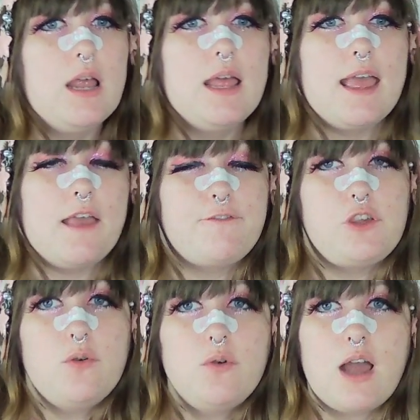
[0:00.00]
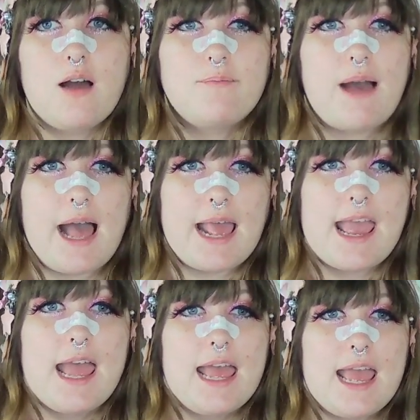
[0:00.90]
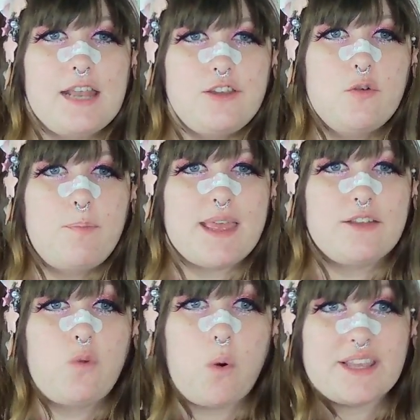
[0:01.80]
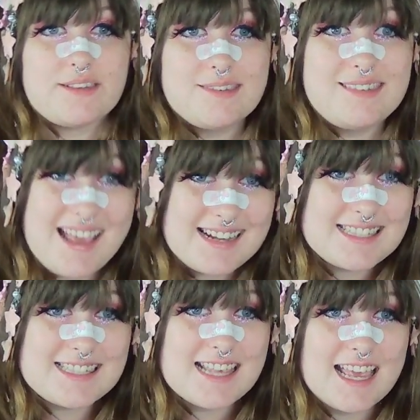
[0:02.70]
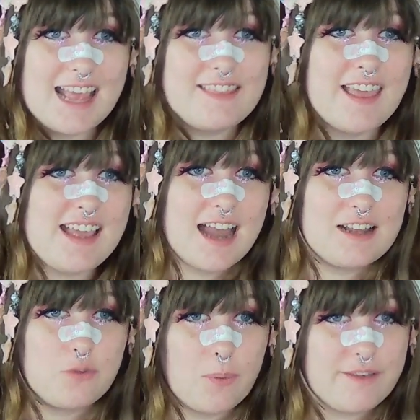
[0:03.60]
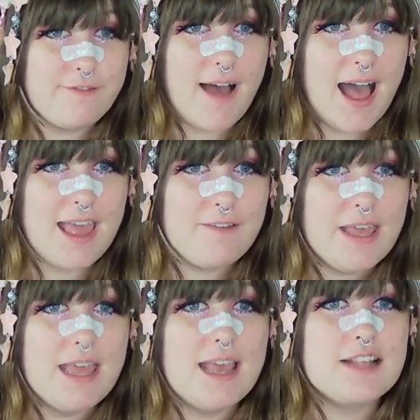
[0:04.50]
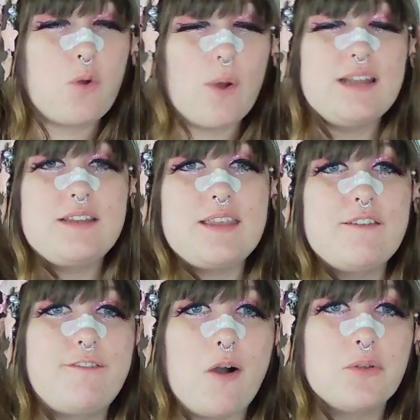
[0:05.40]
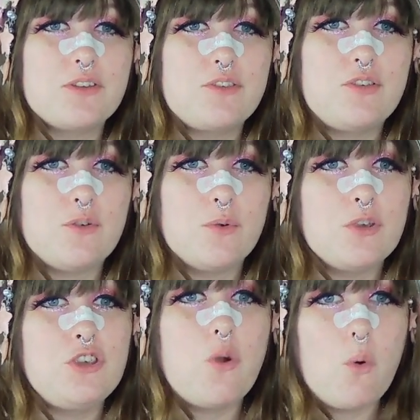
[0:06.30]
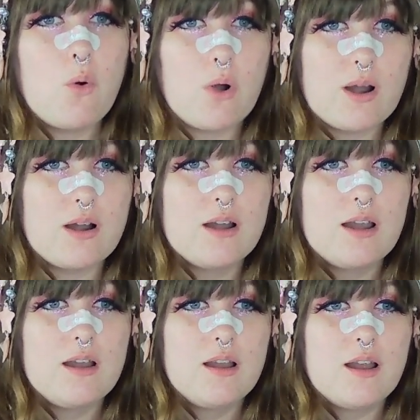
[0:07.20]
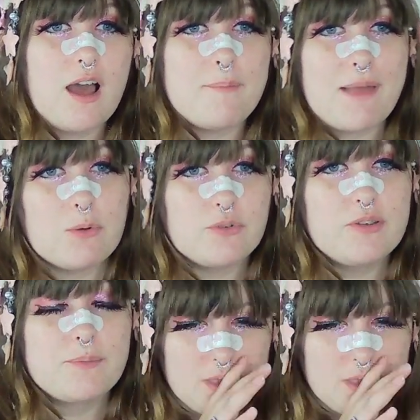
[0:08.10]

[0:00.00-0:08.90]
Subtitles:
If you come by and you bid 26 and they had a 25, it's going to default to your amount.